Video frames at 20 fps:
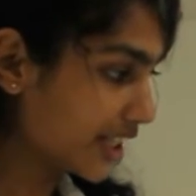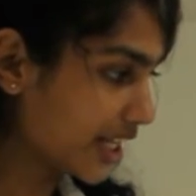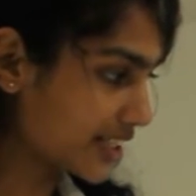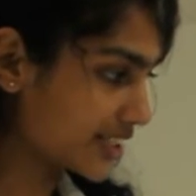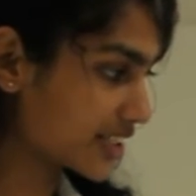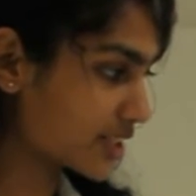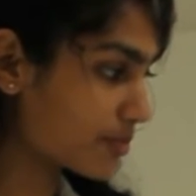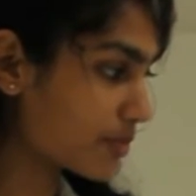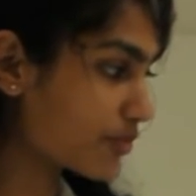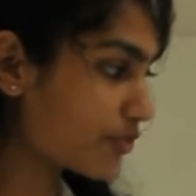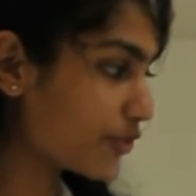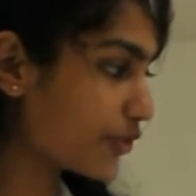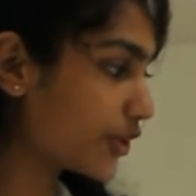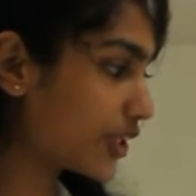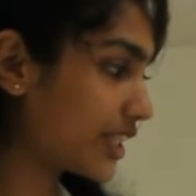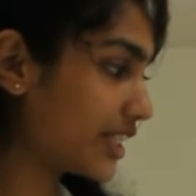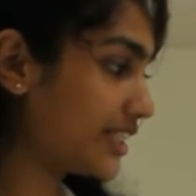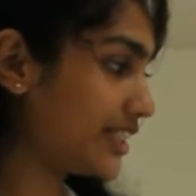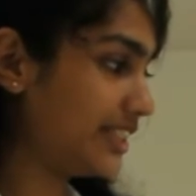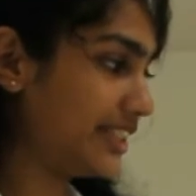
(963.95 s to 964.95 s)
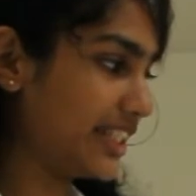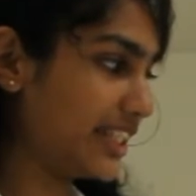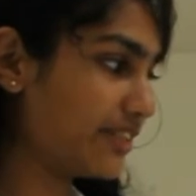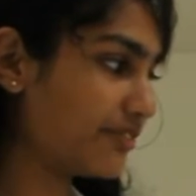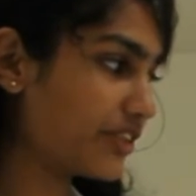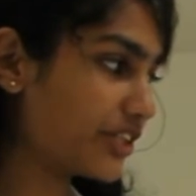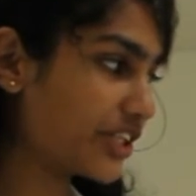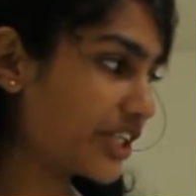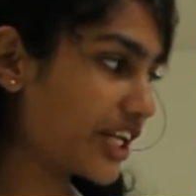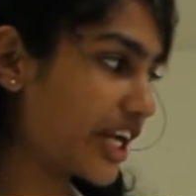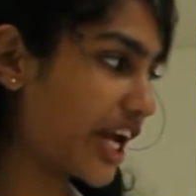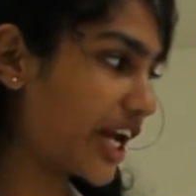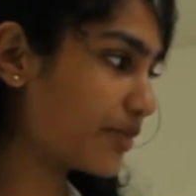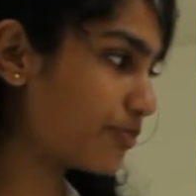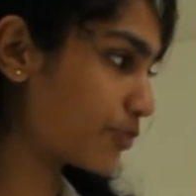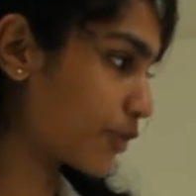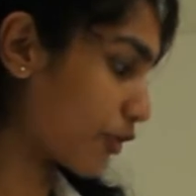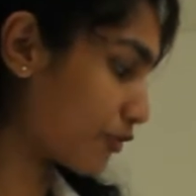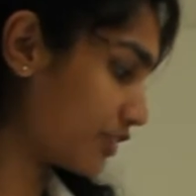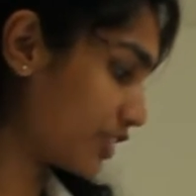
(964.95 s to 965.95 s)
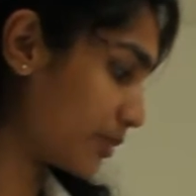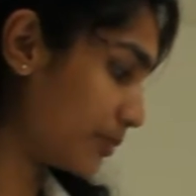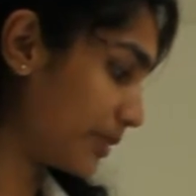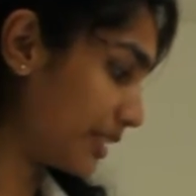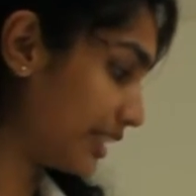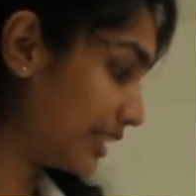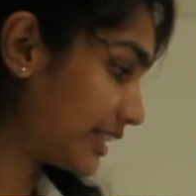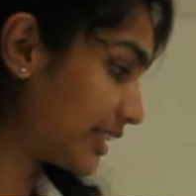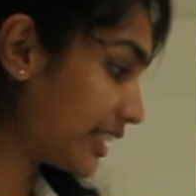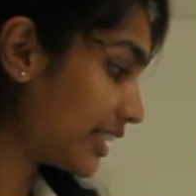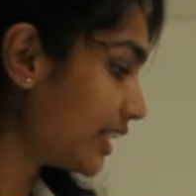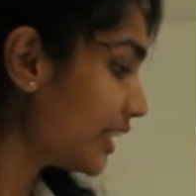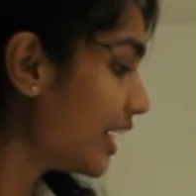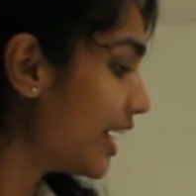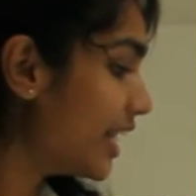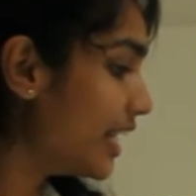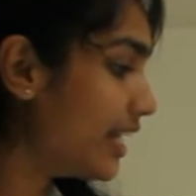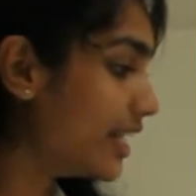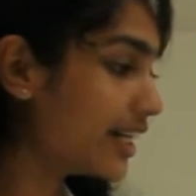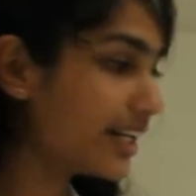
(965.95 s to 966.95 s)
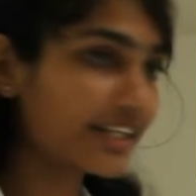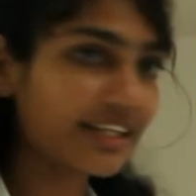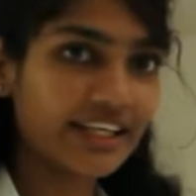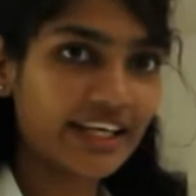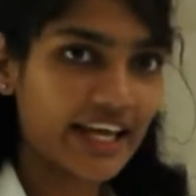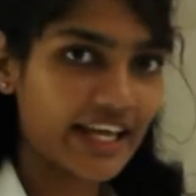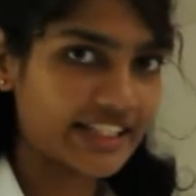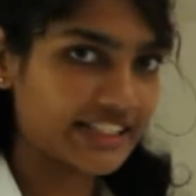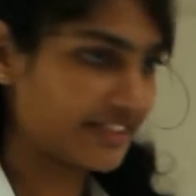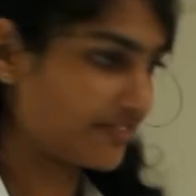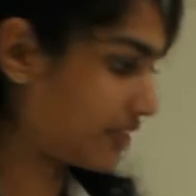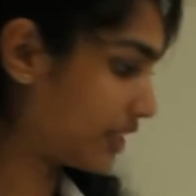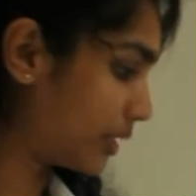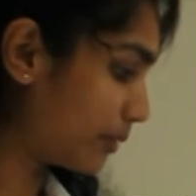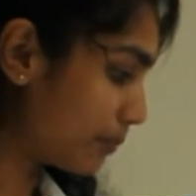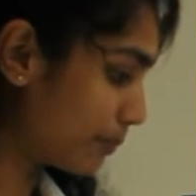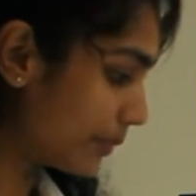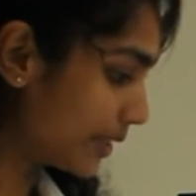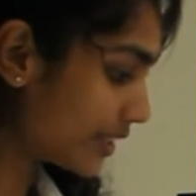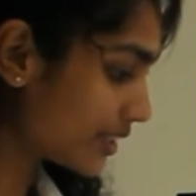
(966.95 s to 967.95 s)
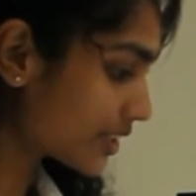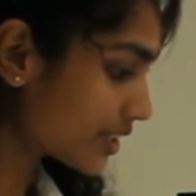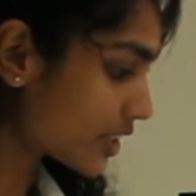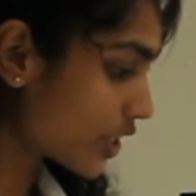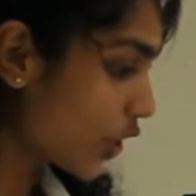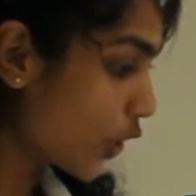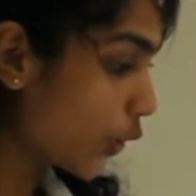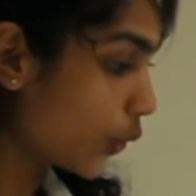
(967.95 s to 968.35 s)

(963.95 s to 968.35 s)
customer-focused delivery and profitability, learning and development,